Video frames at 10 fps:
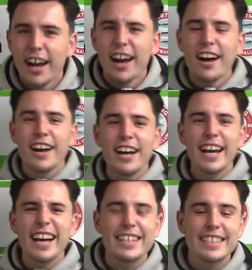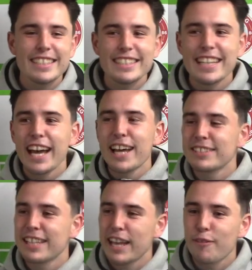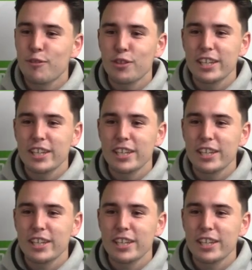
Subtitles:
I thought